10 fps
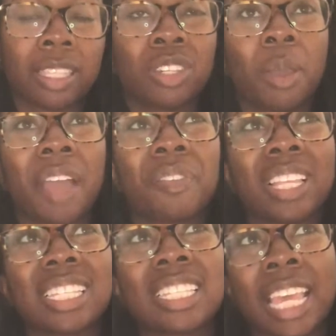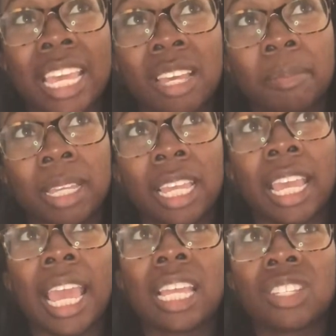You know, I feel like Sam
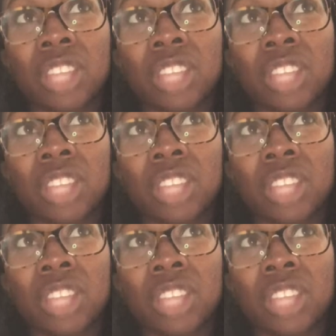and